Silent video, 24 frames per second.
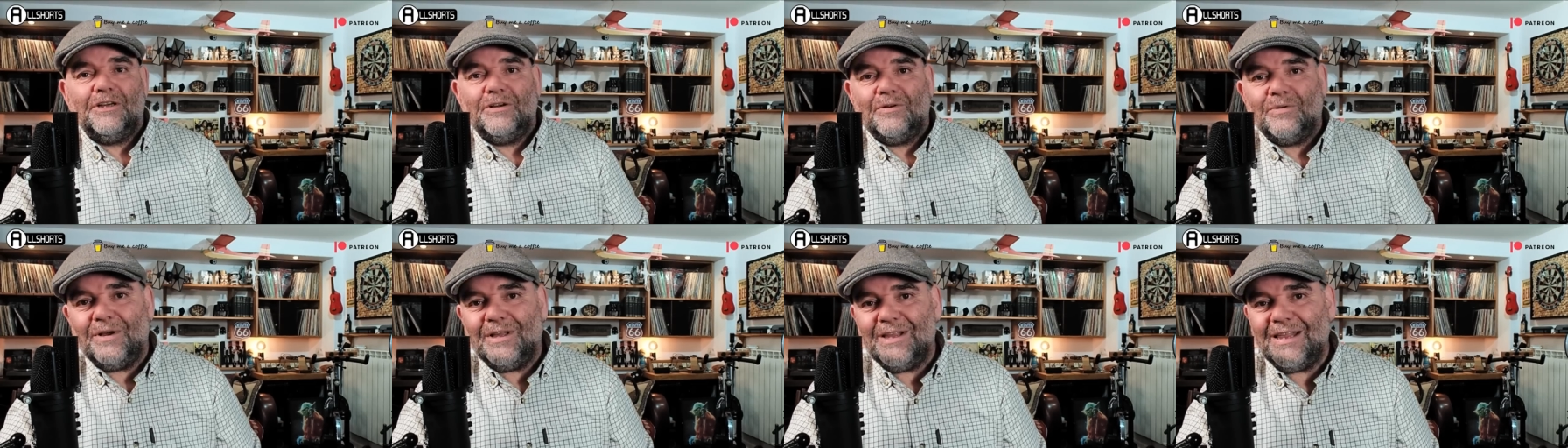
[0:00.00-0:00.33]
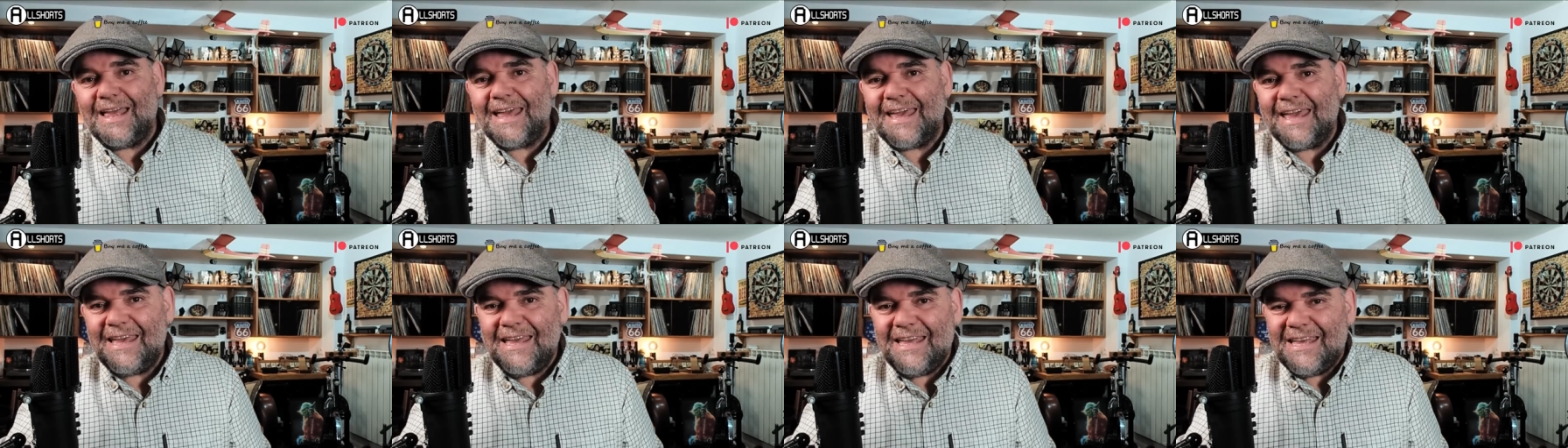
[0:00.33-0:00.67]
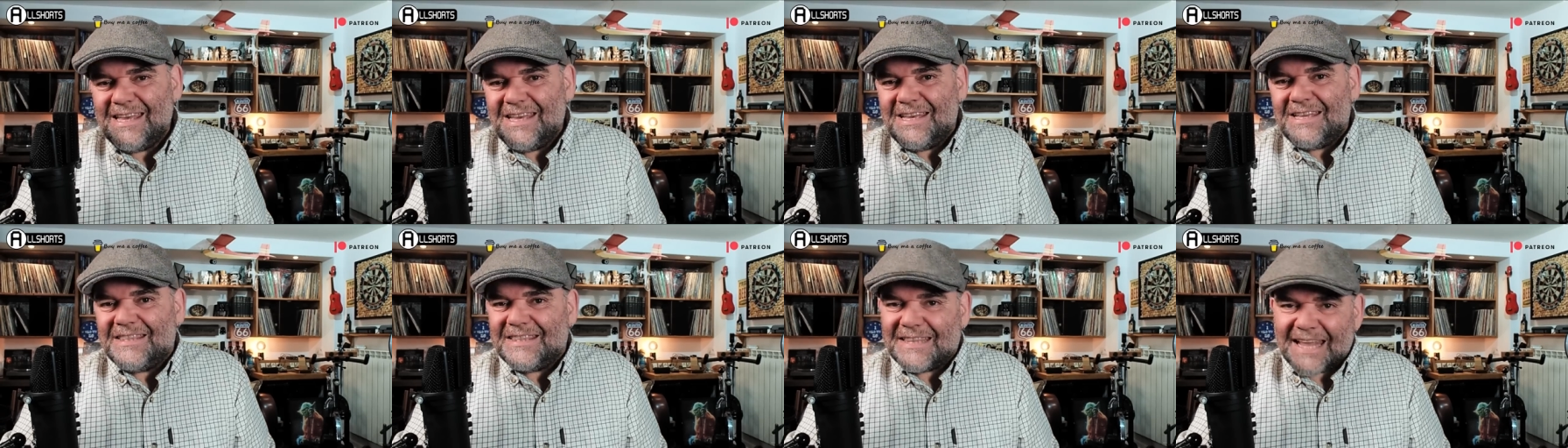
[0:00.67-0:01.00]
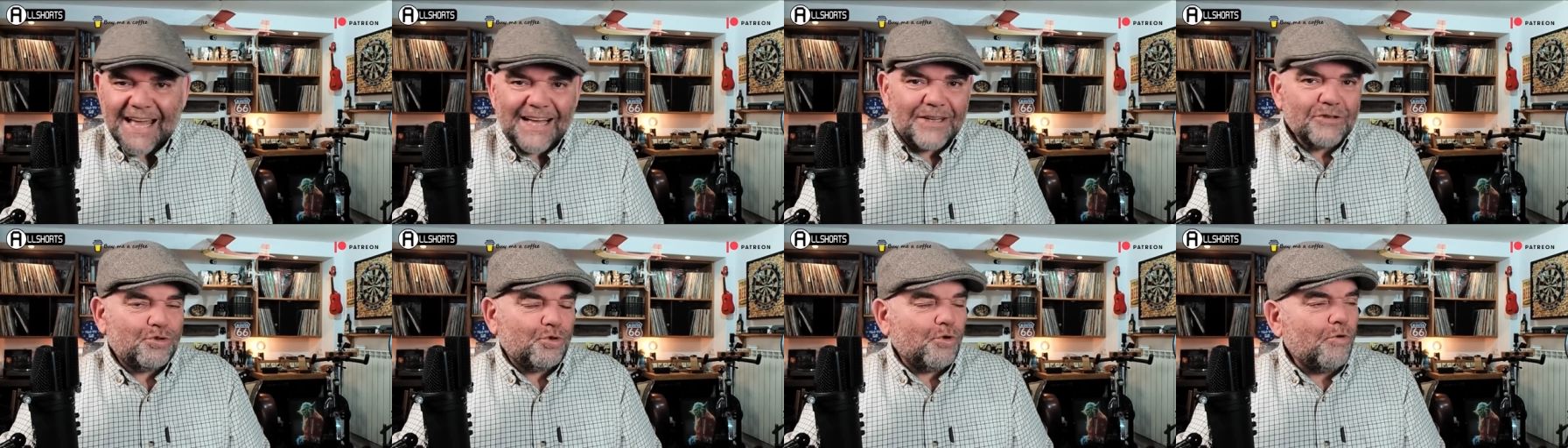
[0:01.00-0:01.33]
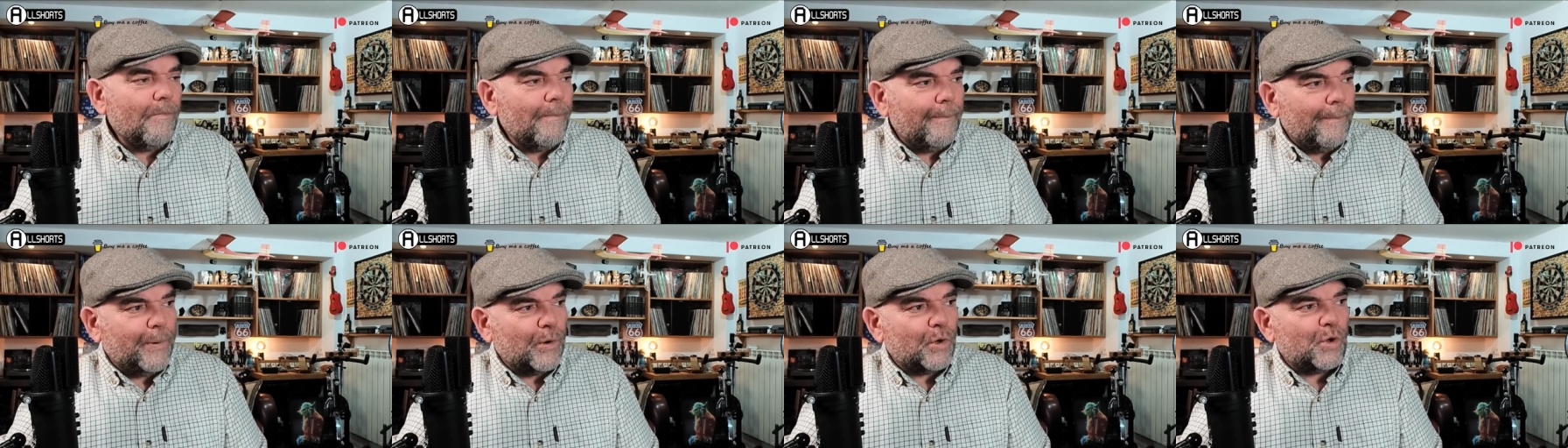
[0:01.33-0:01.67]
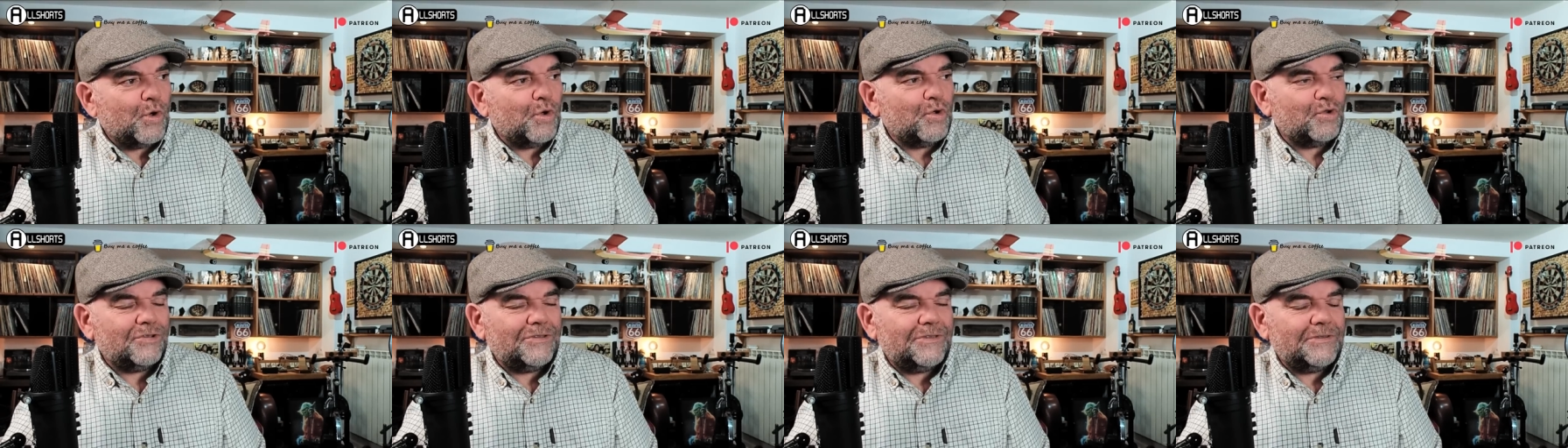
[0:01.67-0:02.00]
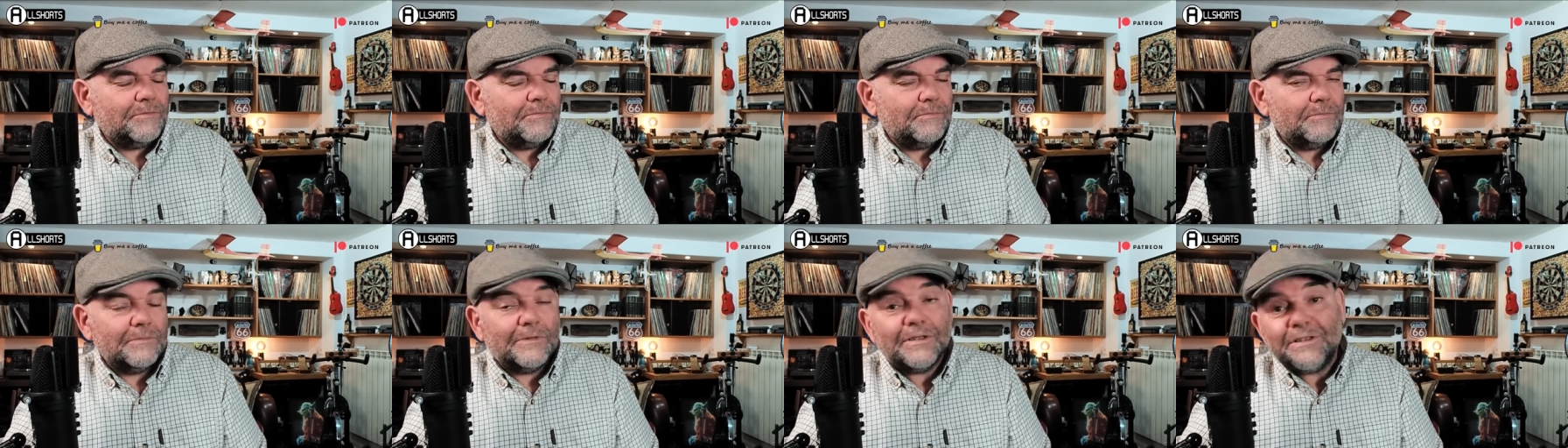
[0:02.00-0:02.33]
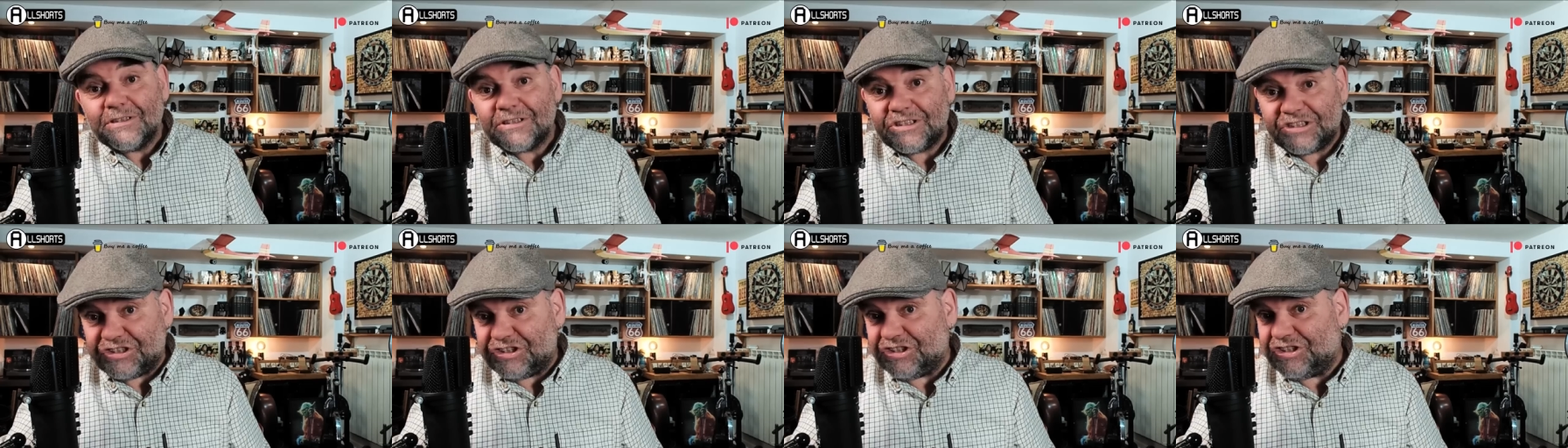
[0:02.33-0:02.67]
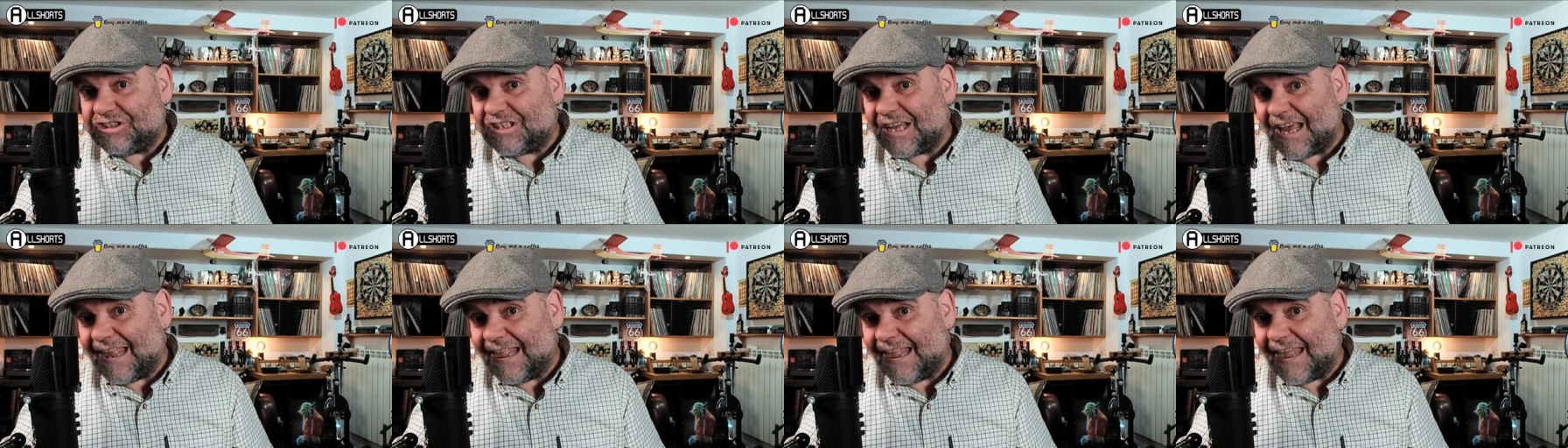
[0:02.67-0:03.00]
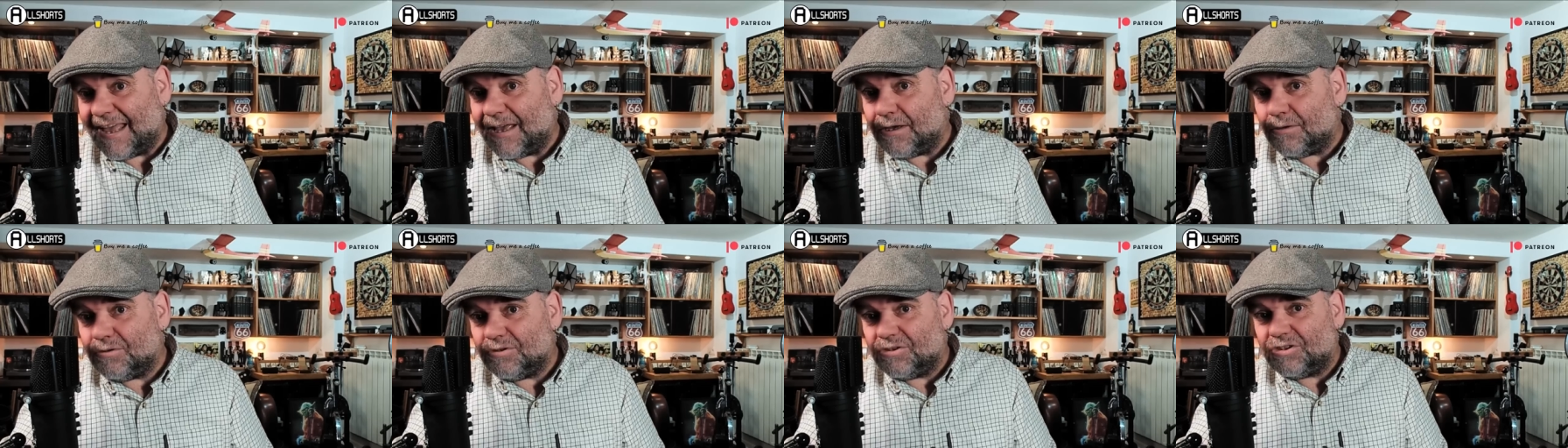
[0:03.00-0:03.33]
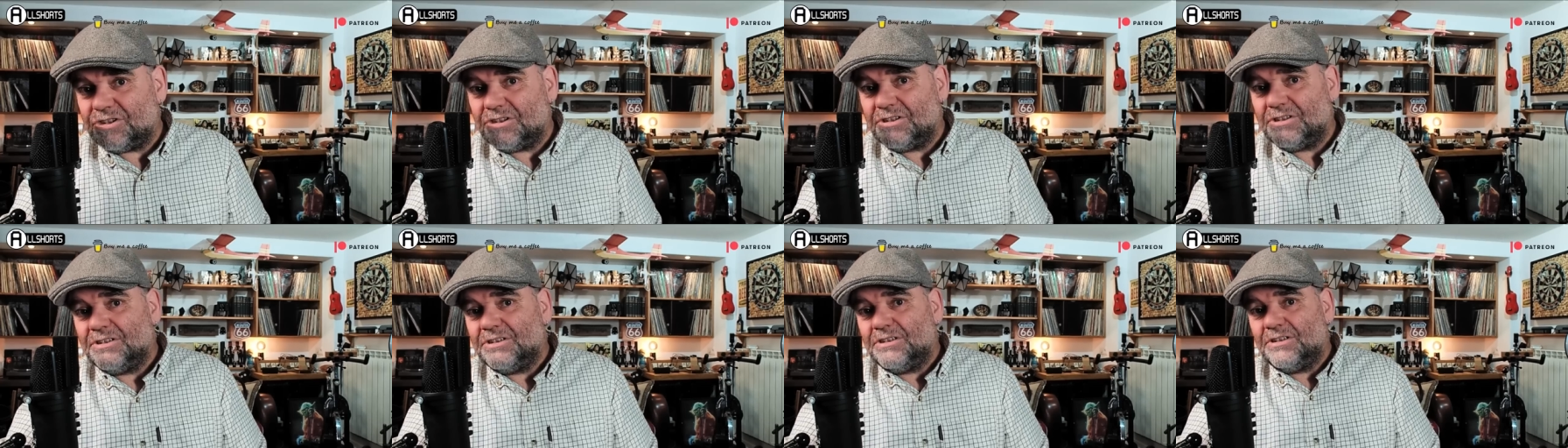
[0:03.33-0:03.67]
well, a natural-born sellout.